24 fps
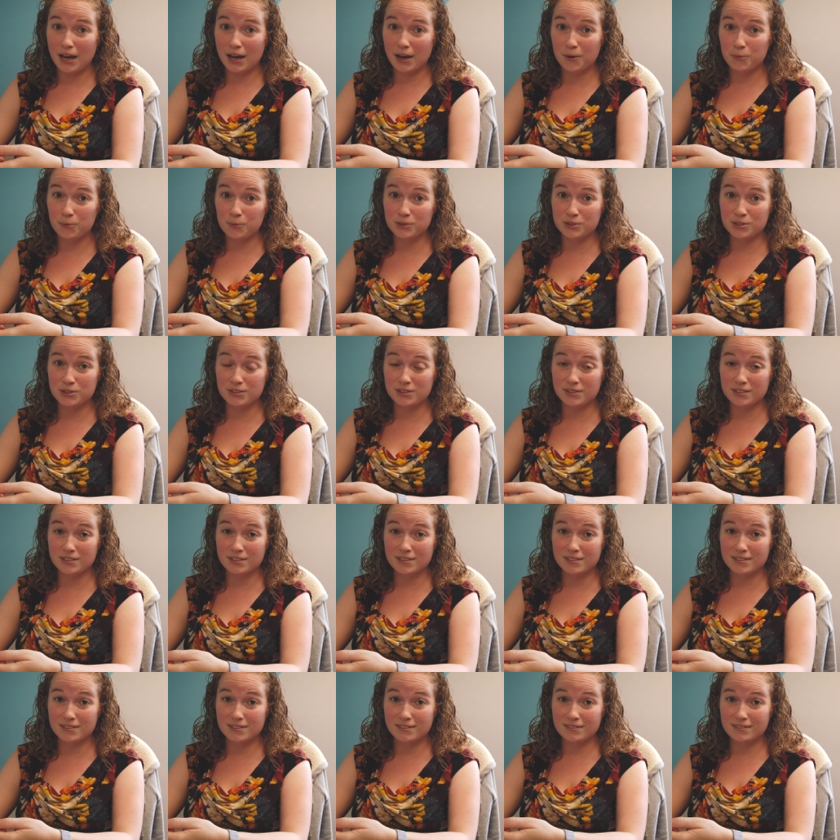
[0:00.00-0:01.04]
uh, which
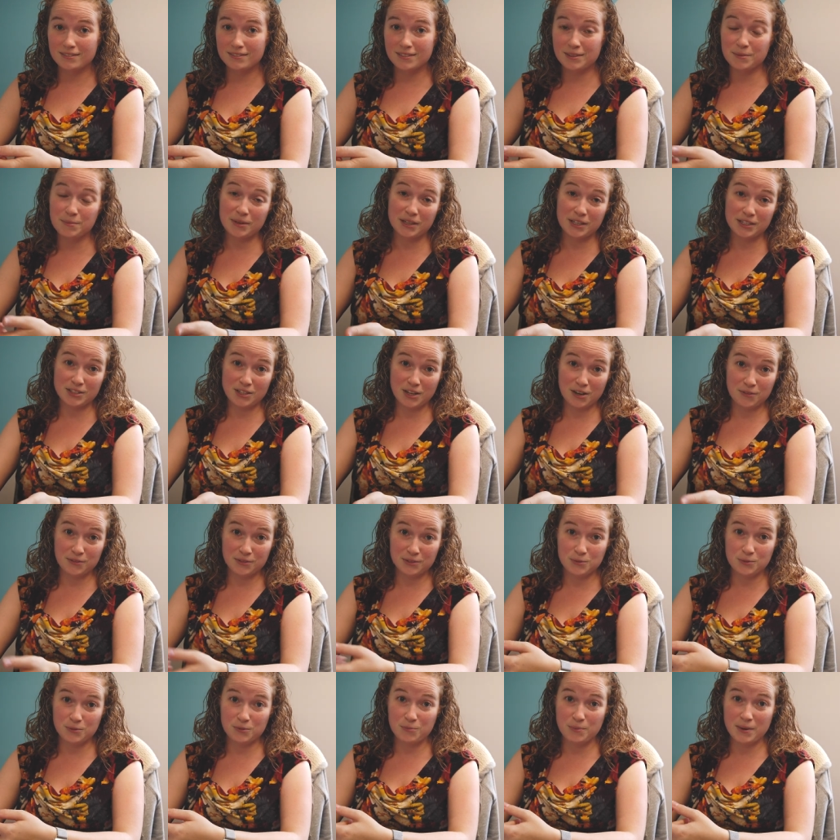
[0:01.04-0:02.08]
is the biggest
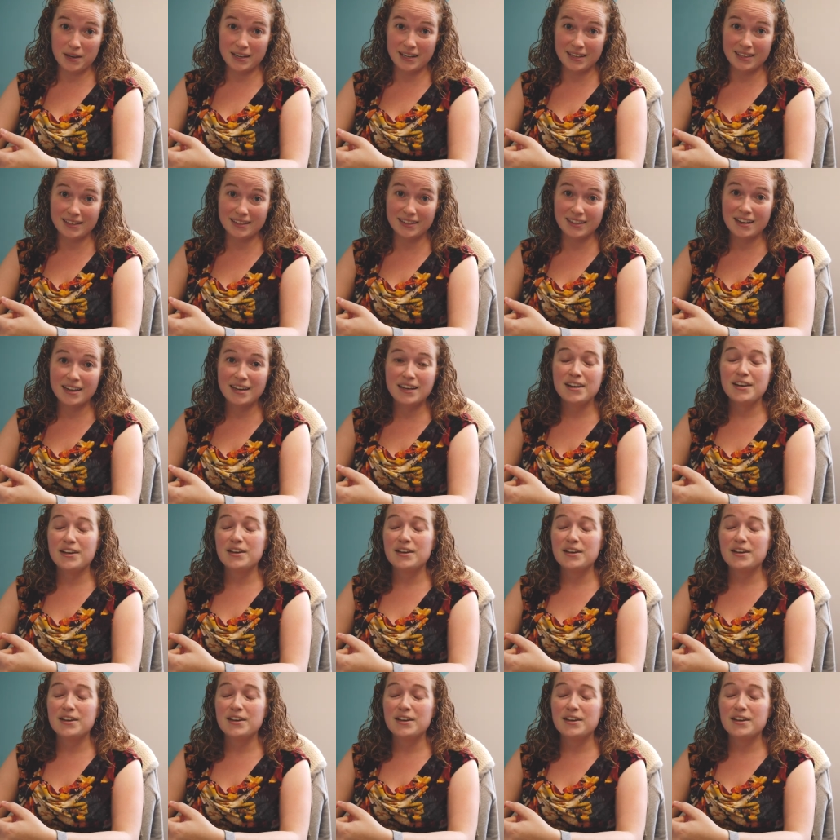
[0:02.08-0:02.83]
office we've been in.